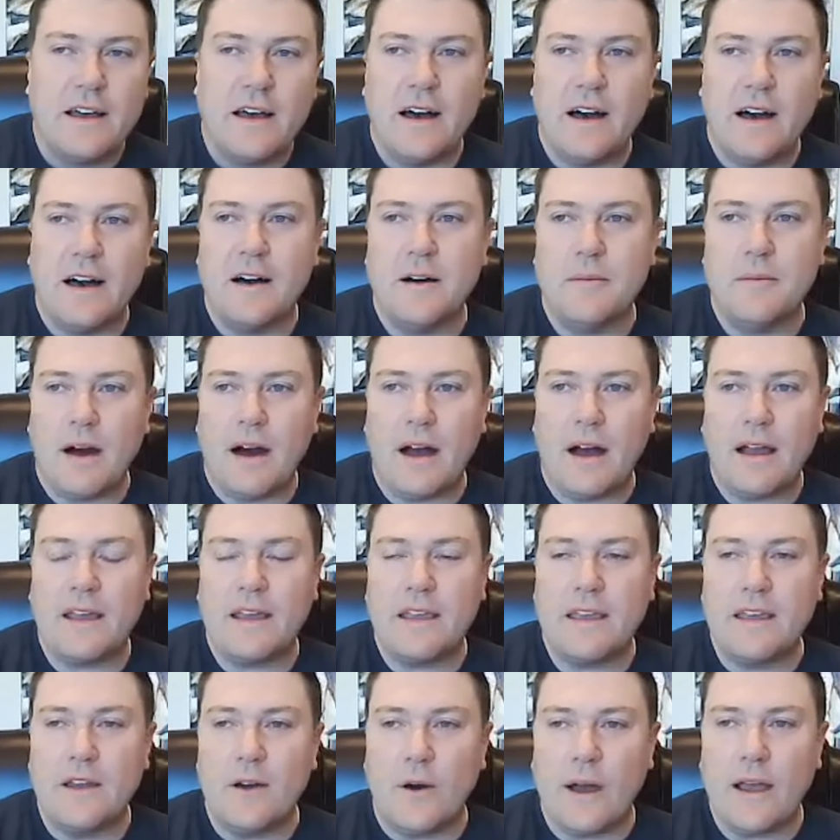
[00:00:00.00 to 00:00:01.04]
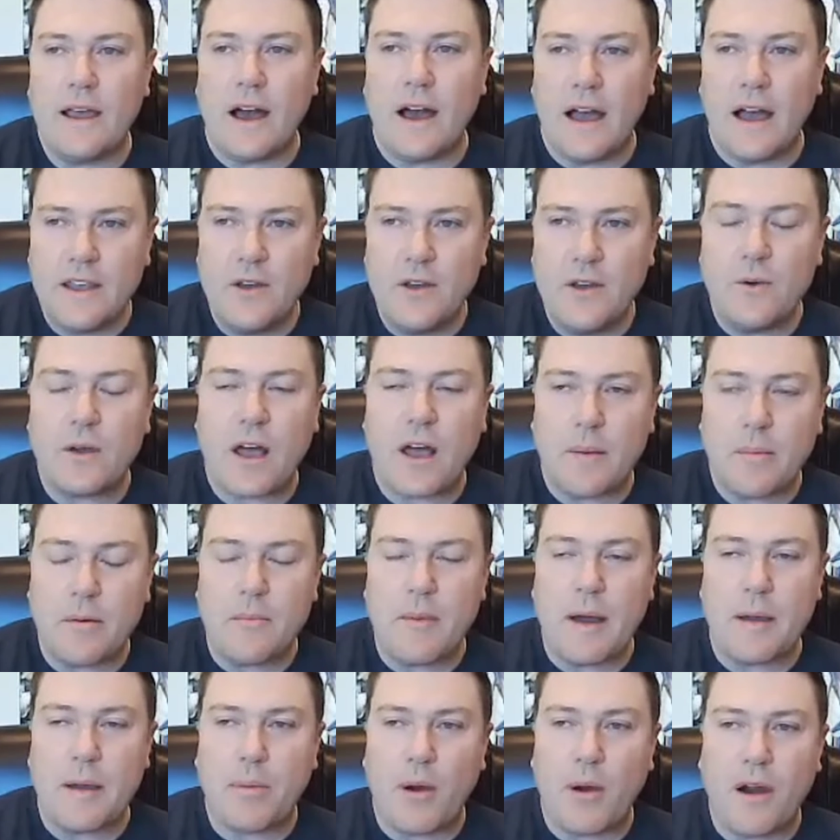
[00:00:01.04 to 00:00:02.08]
okay uh, i you know I, I knew a couple of
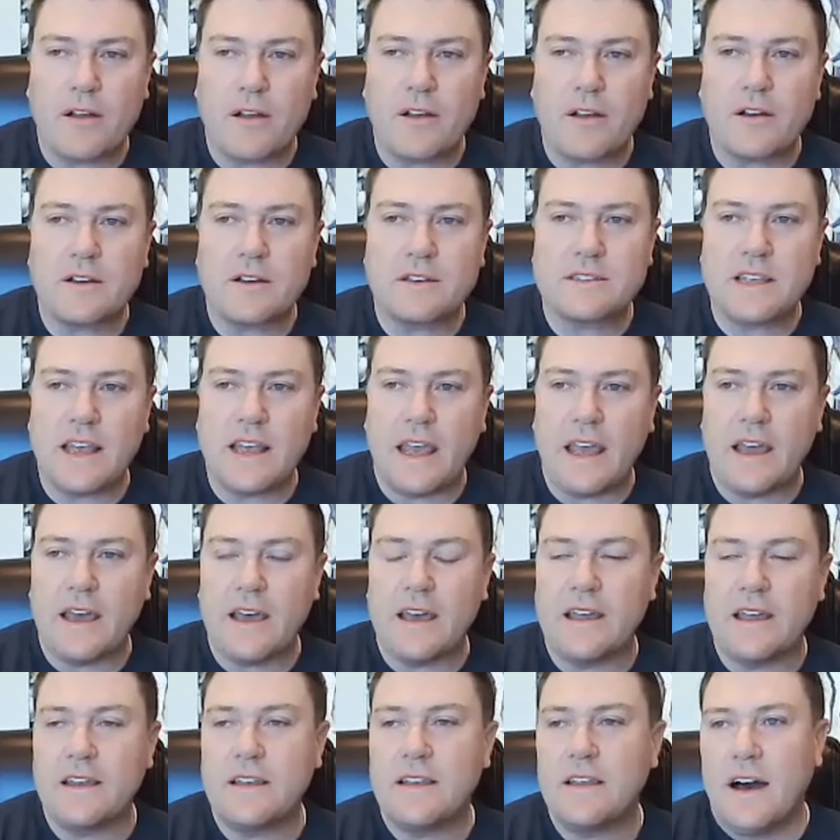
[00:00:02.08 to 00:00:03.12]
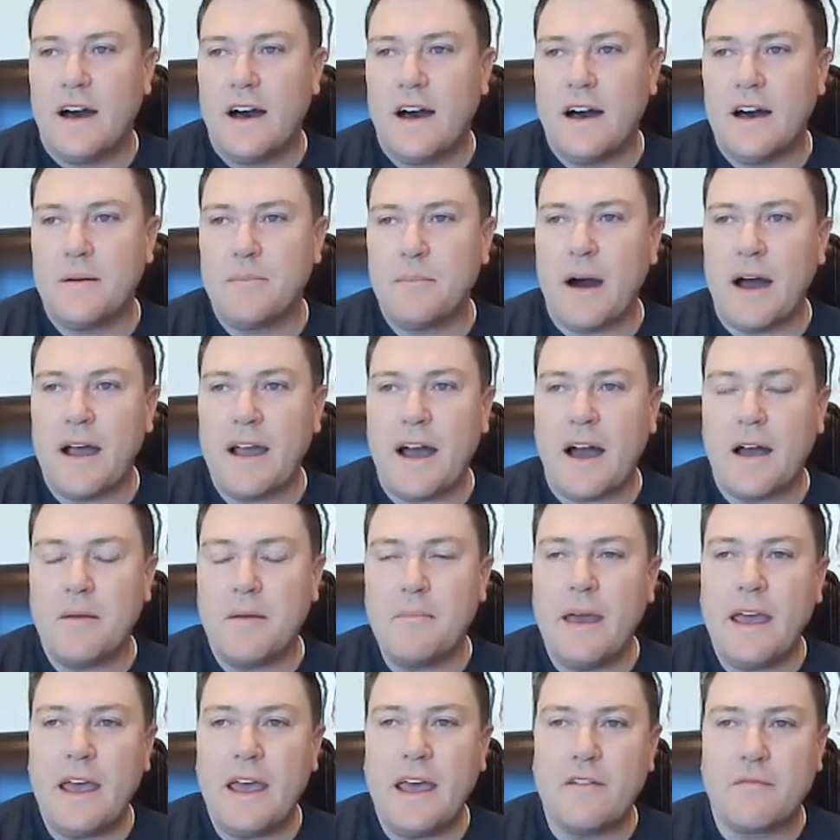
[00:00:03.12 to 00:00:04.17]
my partners and um, I, I
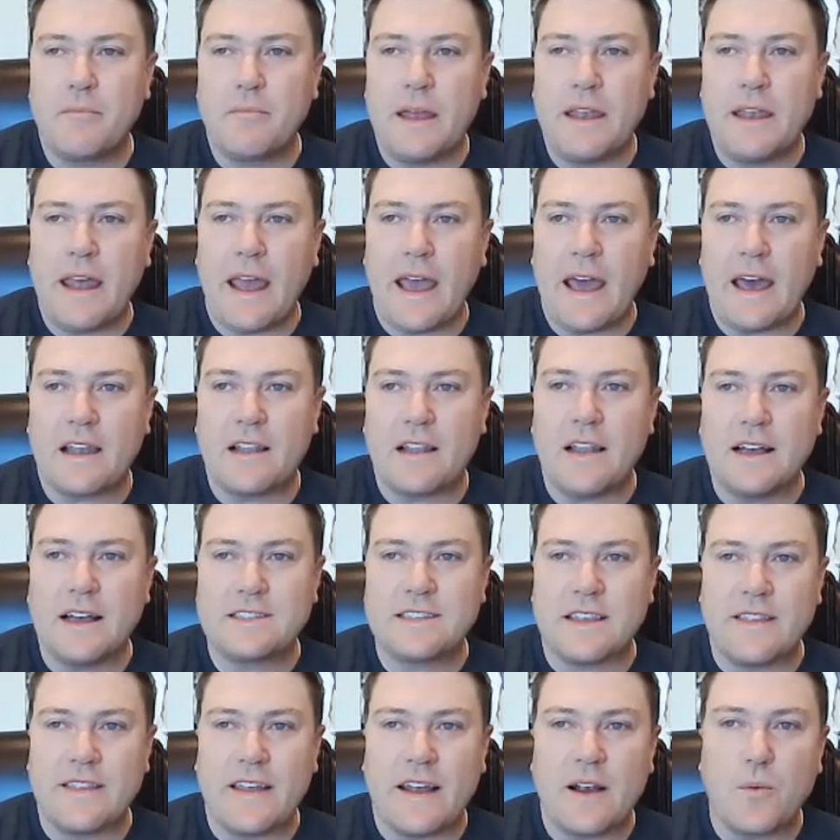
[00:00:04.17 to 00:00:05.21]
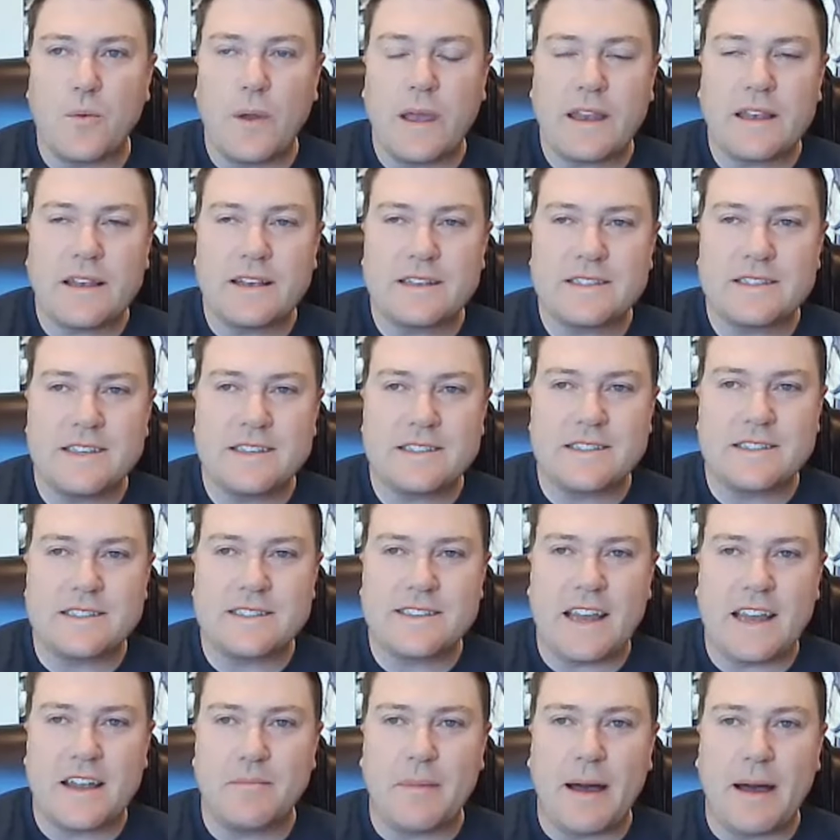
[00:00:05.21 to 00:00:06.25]
may have been analyzing their weaknesses
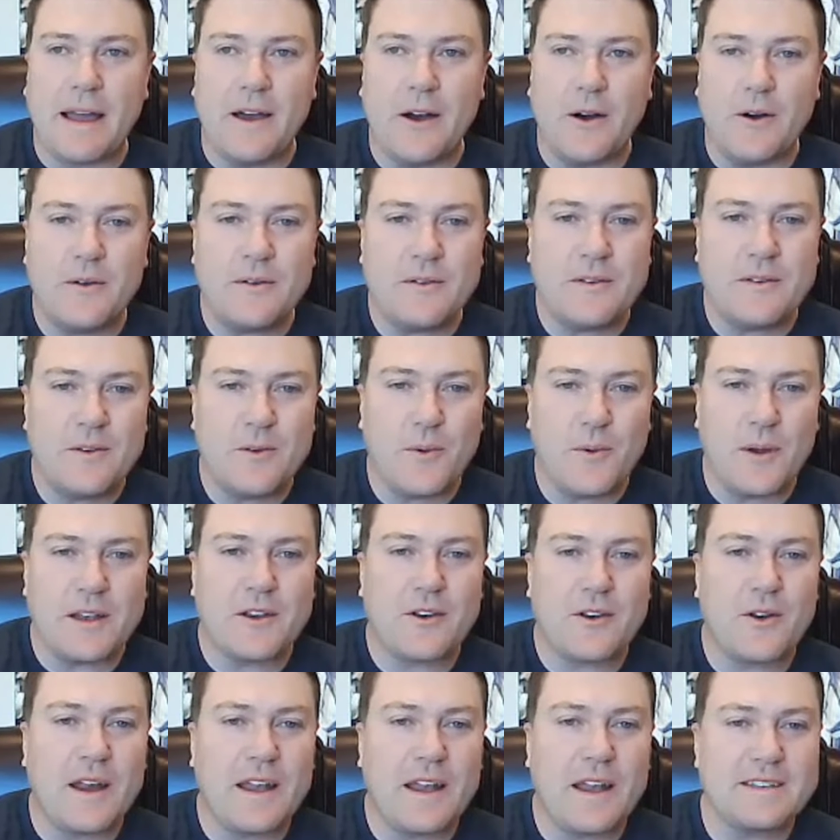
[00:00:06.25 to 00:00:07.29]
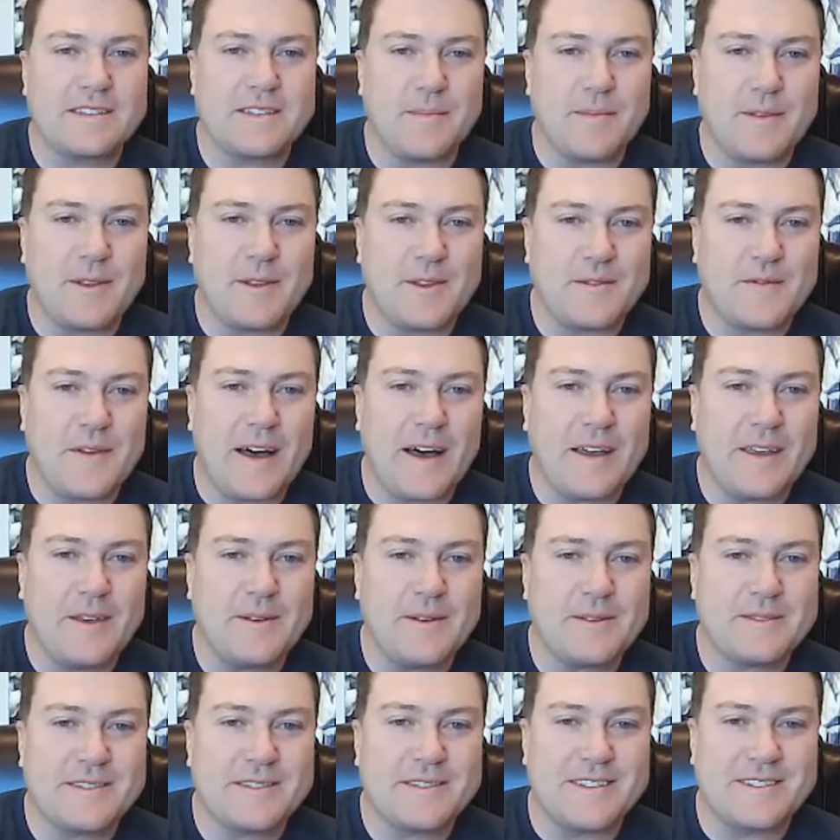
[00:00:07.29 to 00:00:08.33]
instead of my own when creating some of those
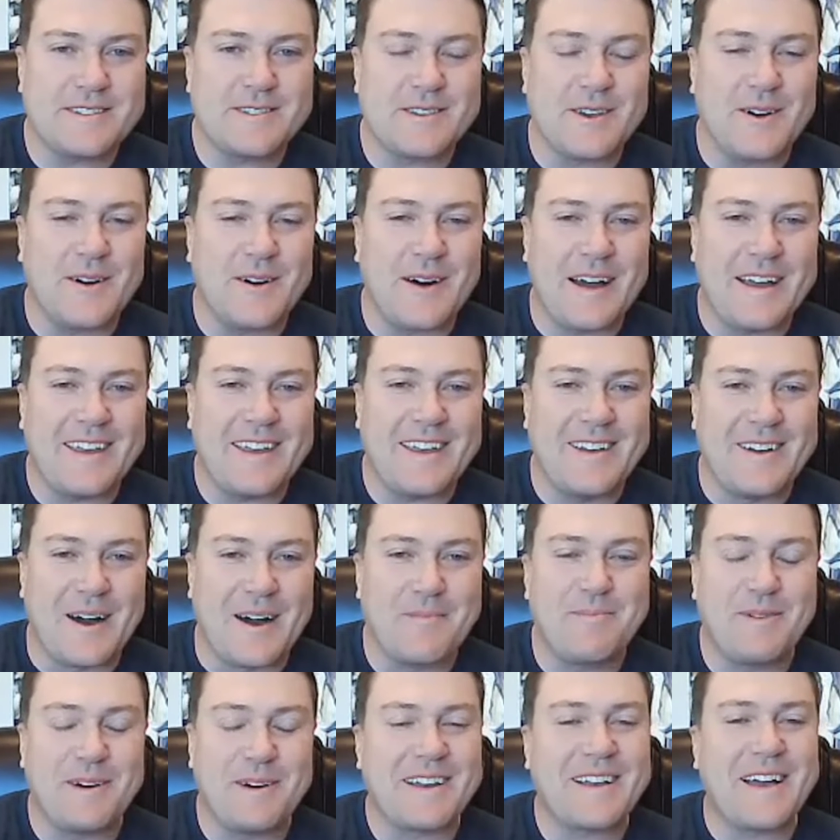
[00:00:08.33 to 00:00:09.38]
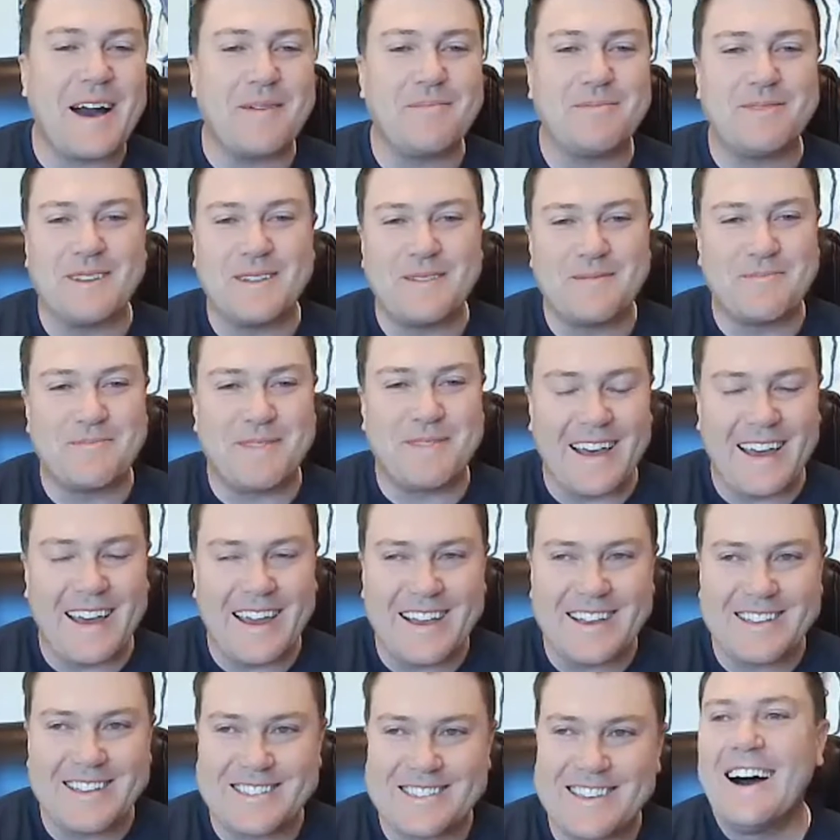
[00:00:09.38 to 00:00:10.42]
values. And so I, you know, I put a couple in
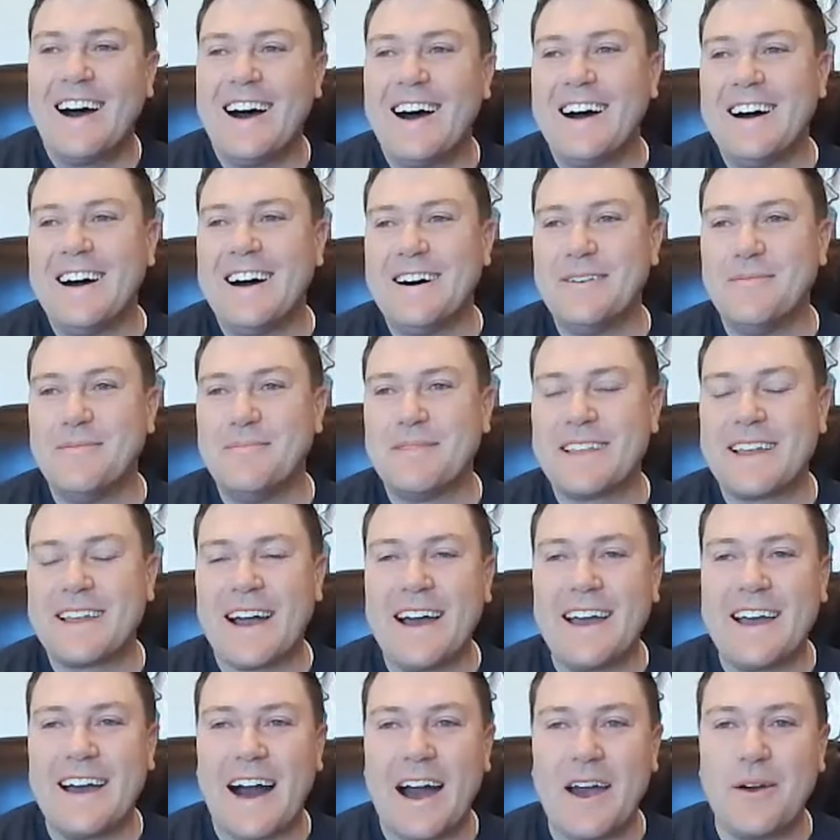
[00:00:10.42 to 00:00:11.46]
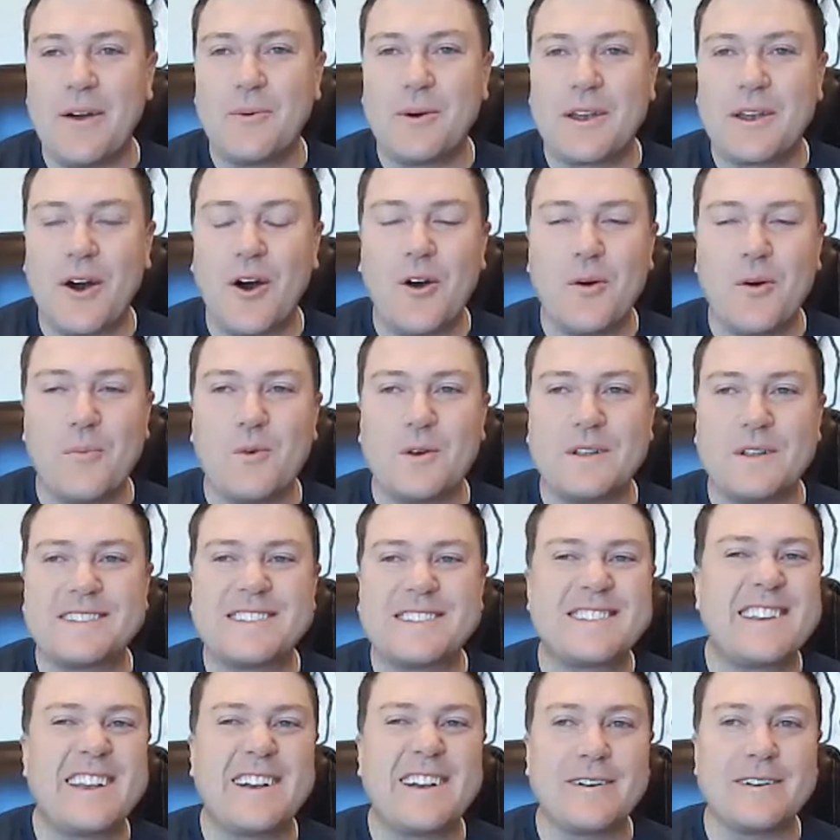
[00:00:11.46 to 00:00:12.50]
place um, that I, I would hope would
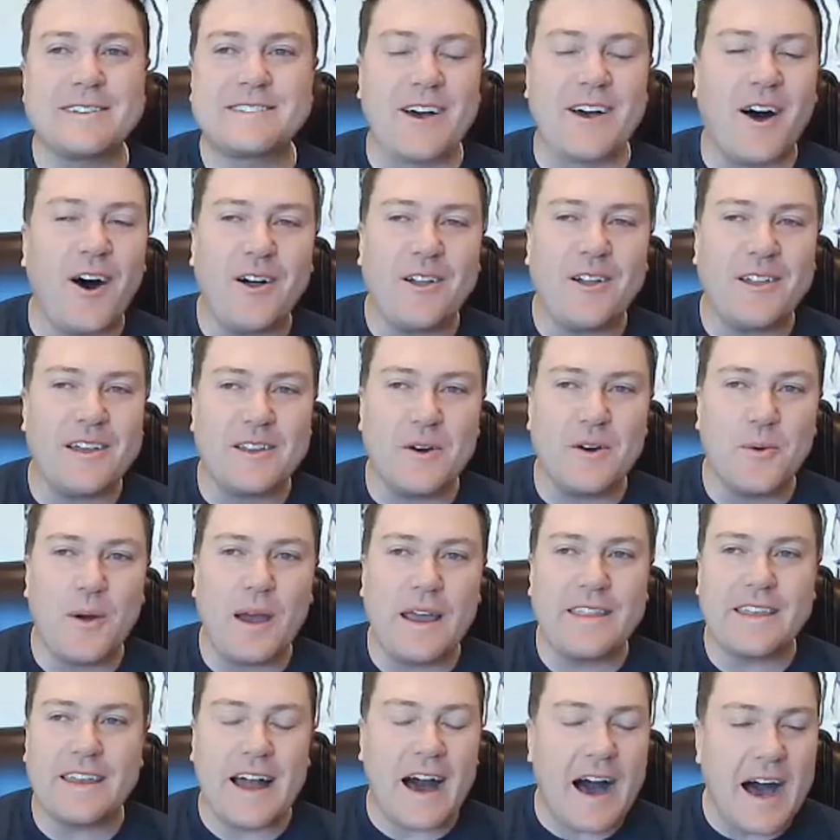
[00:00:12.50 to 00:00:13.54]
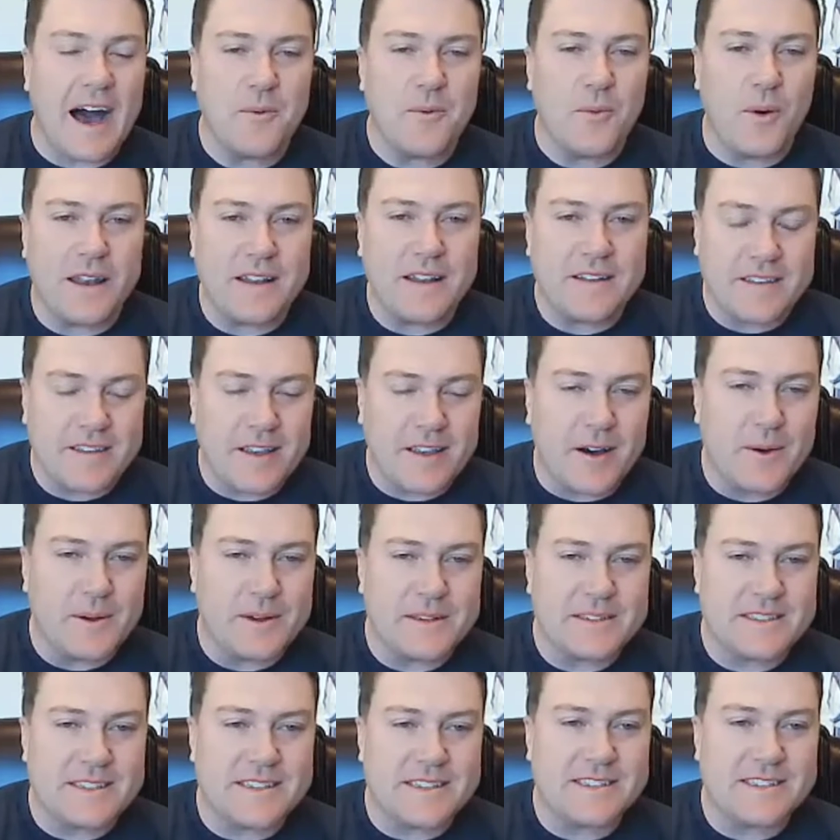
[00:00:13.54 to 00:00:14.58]
steer us all in the way that I wanted to go
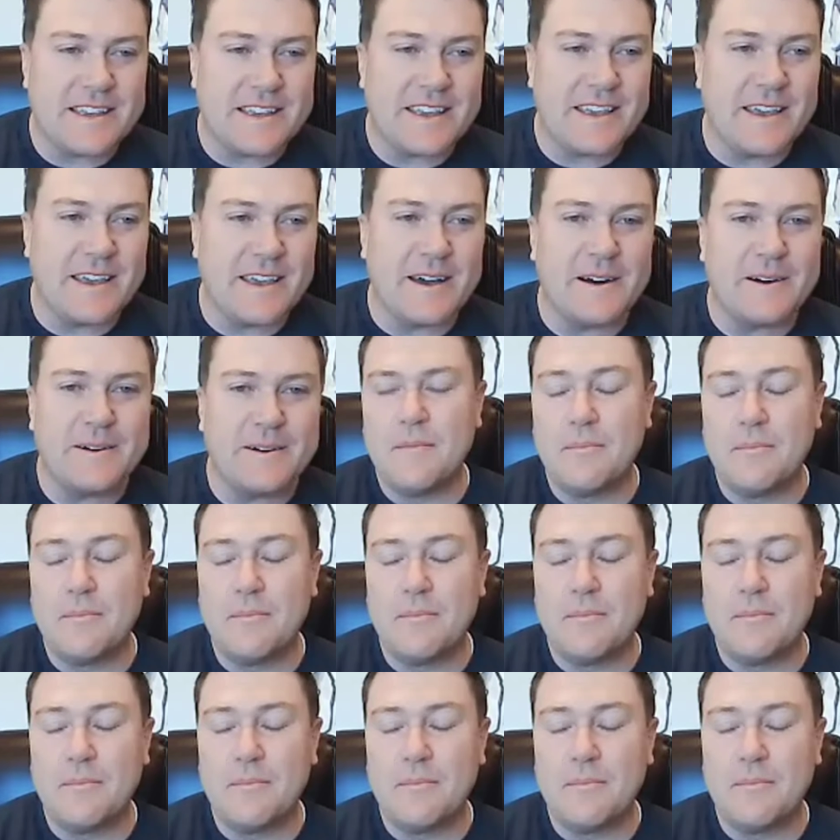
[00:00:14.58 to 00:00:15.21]
as the CEO.